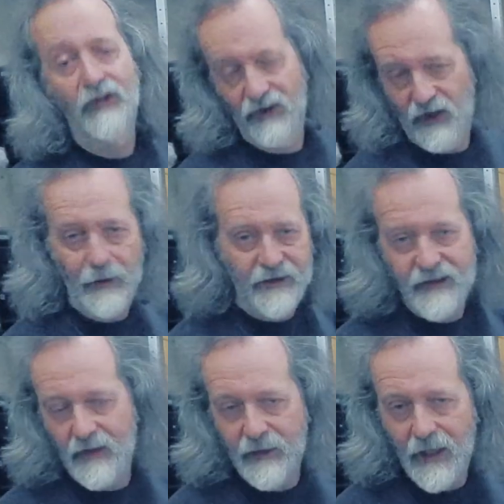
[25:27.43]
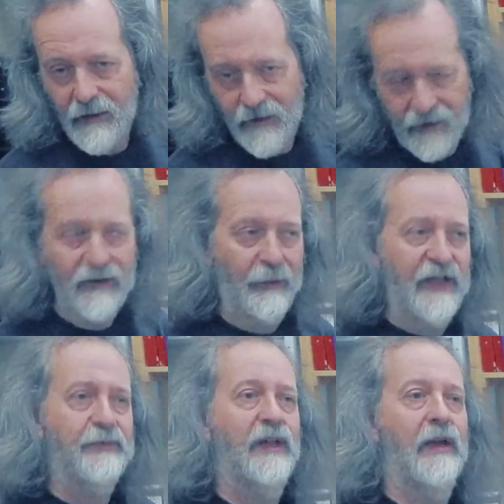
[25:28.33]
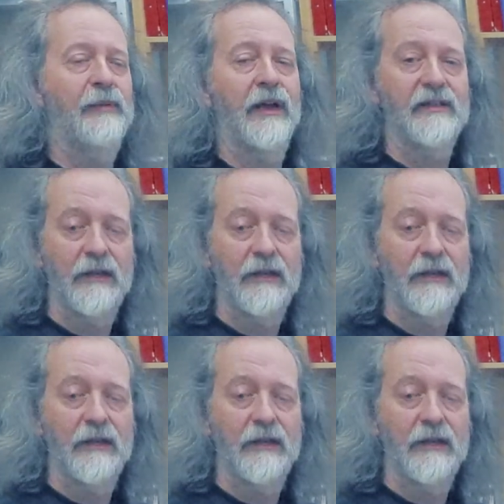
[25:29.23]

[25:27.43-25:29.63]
you answer them again, the bass player plays